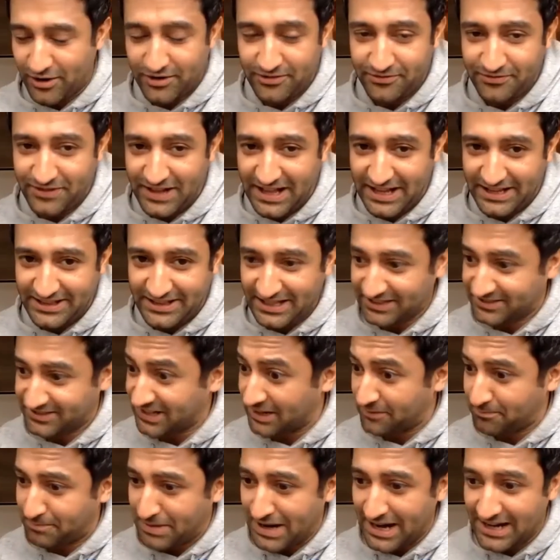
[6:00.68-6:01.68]
aware of like
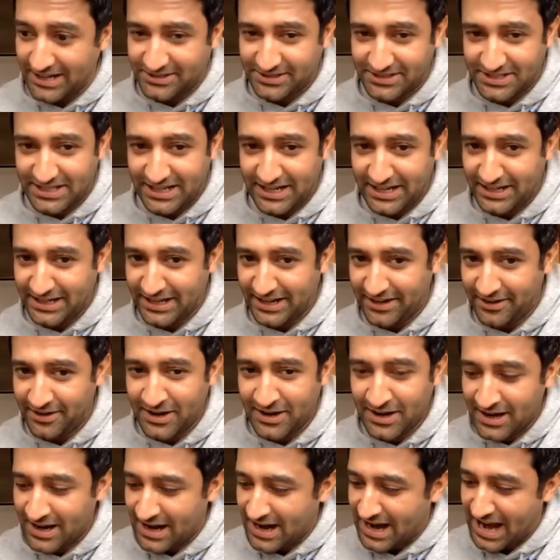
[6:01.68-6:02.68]
things like pacing and
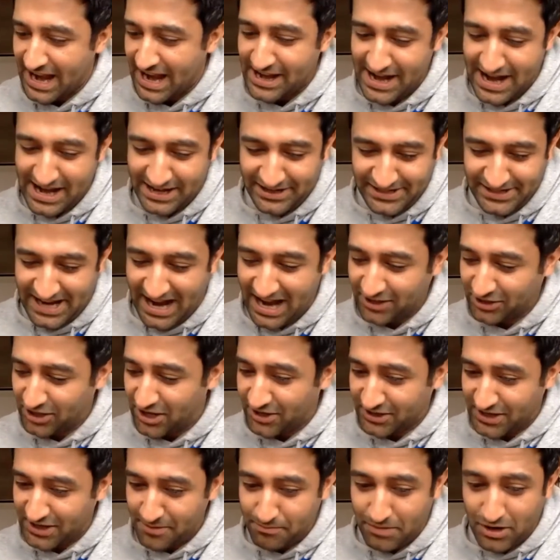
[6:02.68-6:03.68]

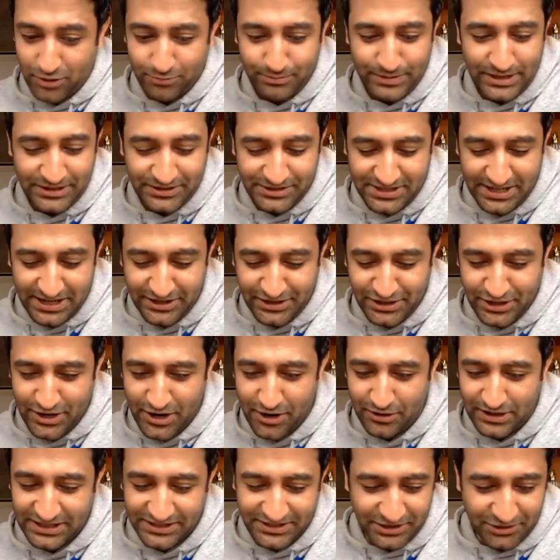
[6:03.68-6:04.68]
dialogue and moments, and
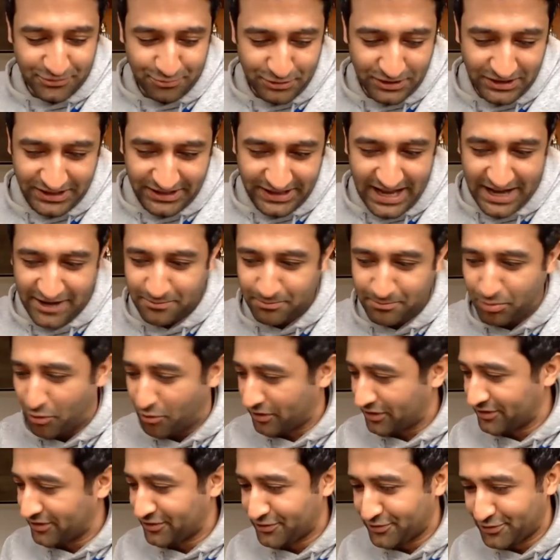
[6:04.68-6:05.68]
is this really that
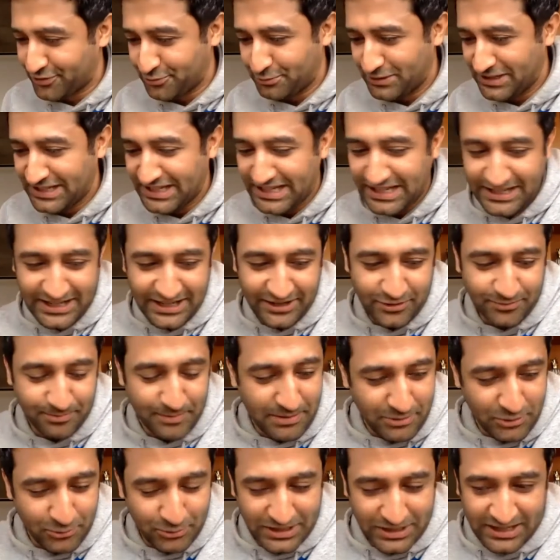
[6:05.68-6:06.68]
important, or do we need it? Maybe we
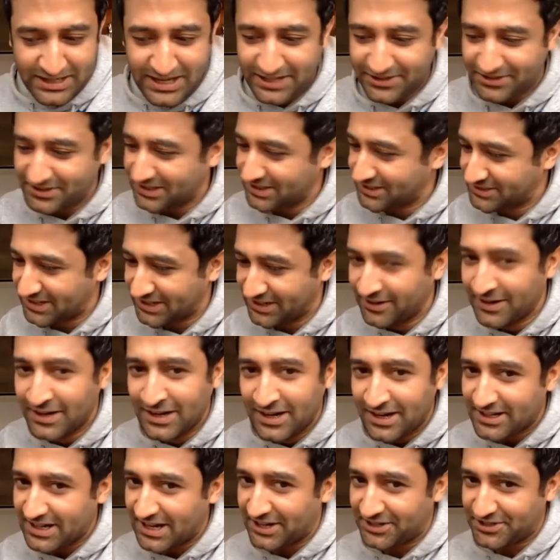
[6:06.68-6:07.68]
can cut this and
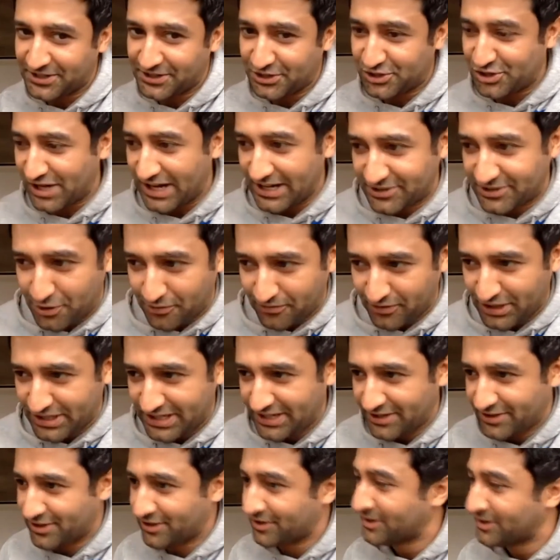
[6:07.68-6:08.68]
cut to the chase over
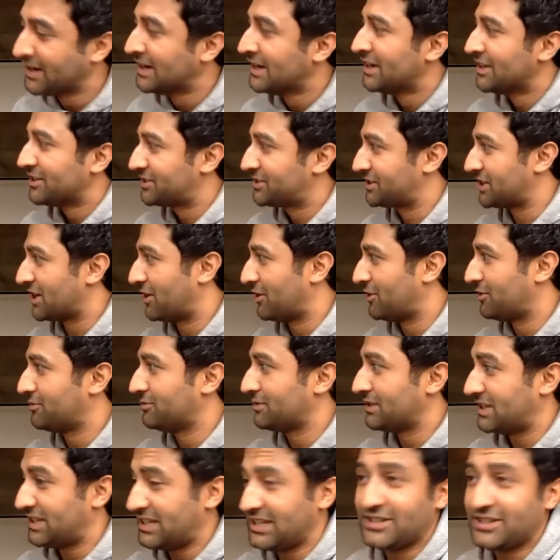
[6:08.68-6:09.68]
here.
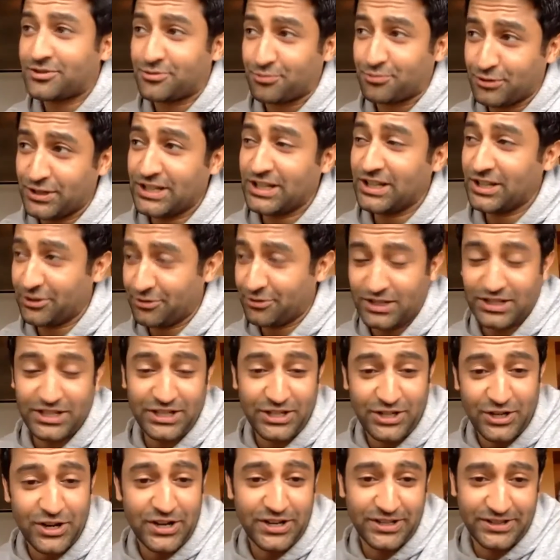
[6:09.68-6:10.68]
So he's really
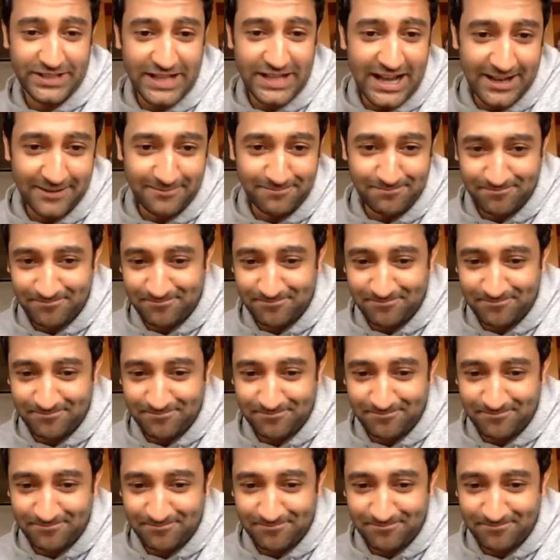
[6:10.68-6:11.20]
good at that.